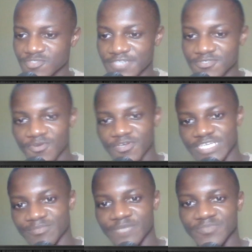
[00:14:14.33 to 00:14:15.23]
to
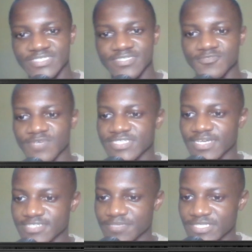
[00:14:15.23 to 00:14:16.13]
coordinate my pieces to
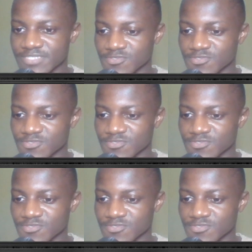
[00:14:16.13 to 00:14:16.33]
attack something.